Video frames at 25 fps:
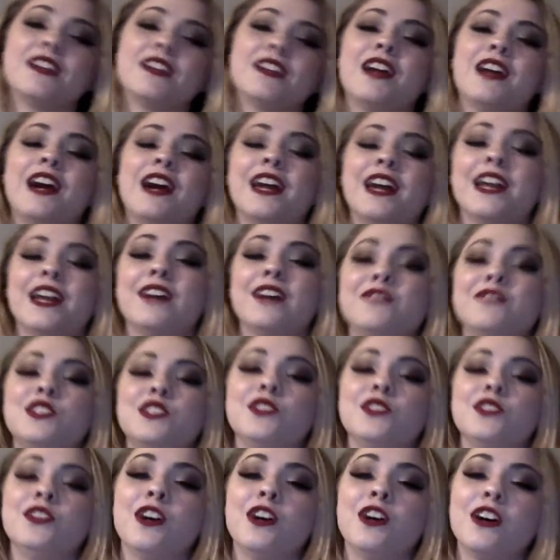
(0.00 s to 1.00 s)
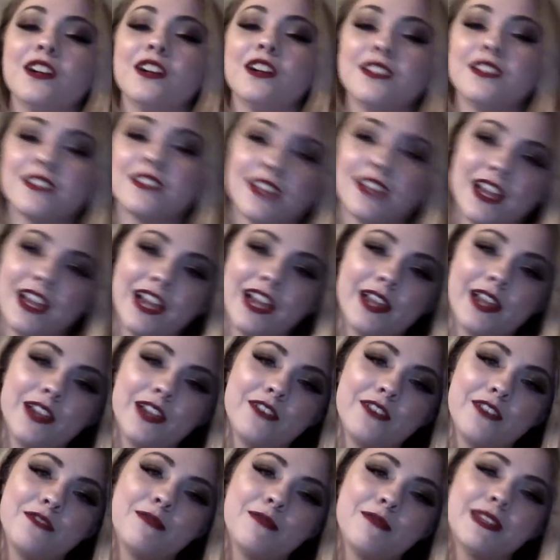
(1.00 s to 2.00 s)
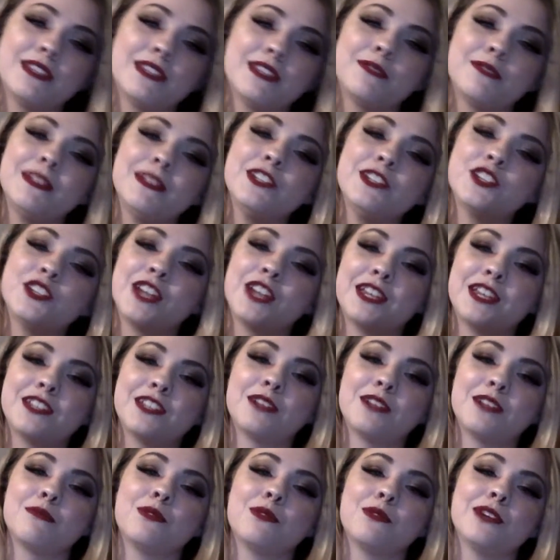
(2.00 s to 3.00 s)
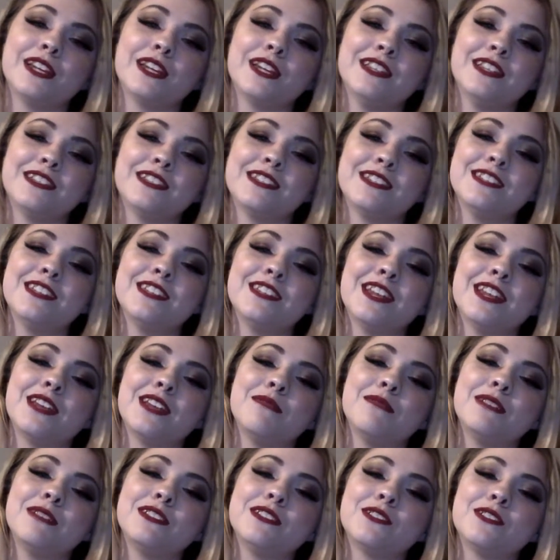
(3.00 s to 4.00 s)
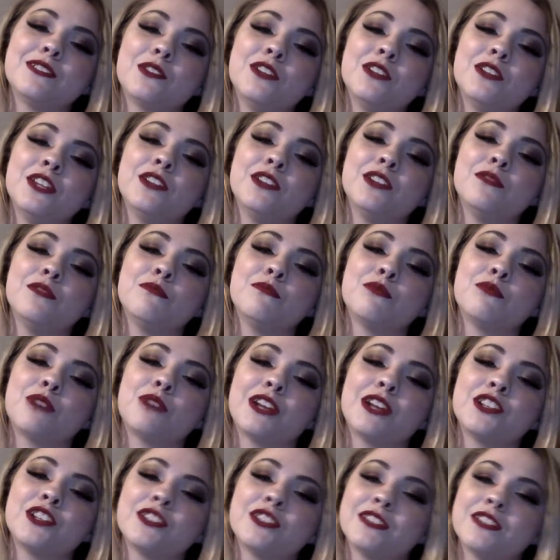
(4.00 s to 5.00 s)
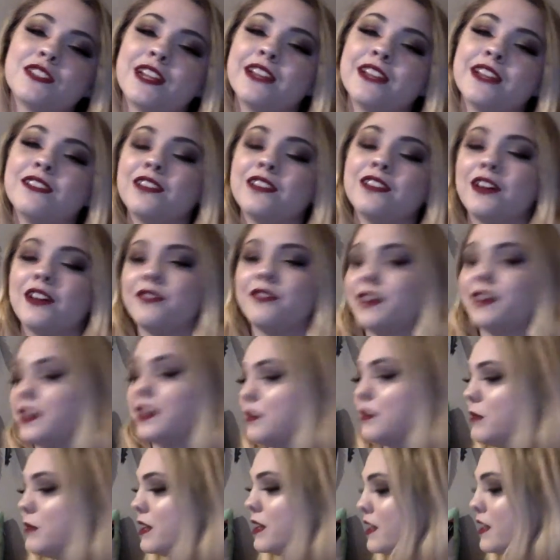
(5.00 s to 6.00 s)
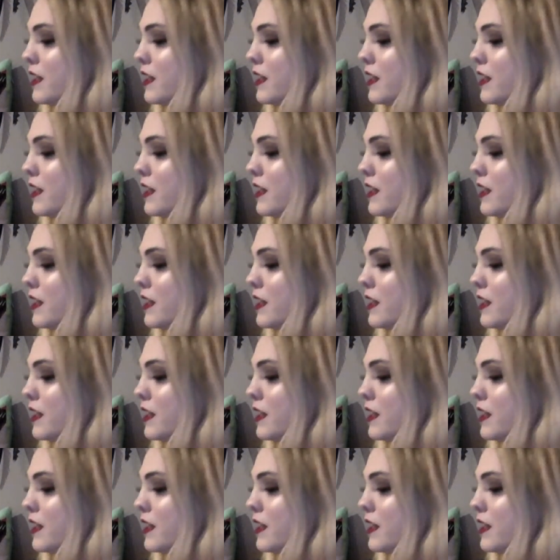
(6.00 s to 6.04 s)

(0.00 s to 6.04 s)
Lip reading: I have 2 dogs. I have my sweet Chester boy. This is him. He's so cute and precious, and I love him.